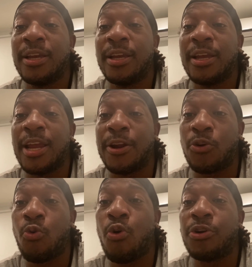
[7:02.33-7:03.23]
in the
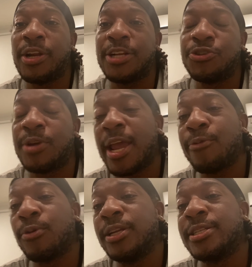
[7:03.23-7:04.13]
quarter that you
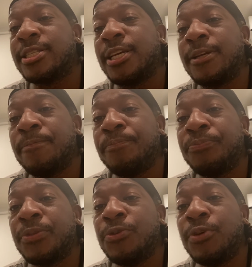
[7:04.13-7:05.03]
can't really see
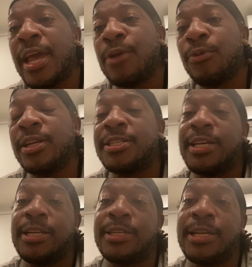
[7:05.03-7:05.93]

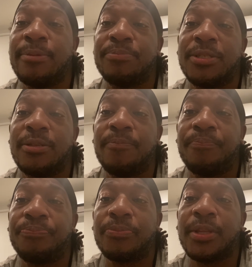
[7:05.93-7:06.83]
the dips
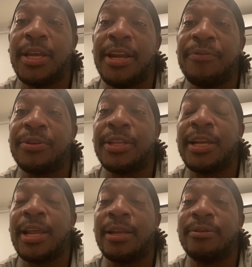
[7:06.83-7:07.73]
and
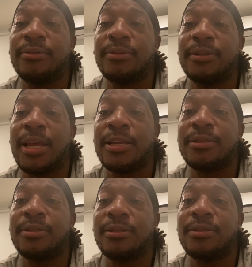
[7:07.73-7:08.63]
everything
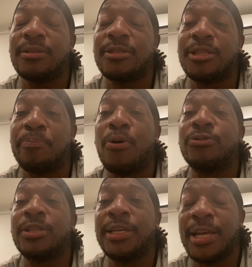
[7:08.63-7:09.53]
that's
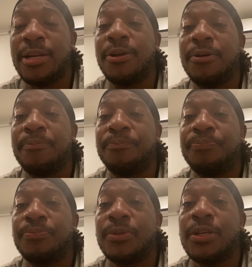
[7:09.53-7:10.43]
supposedly in there.
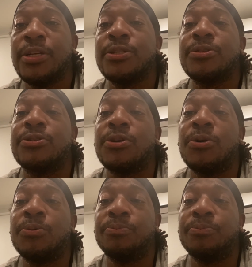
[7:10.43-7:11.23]
So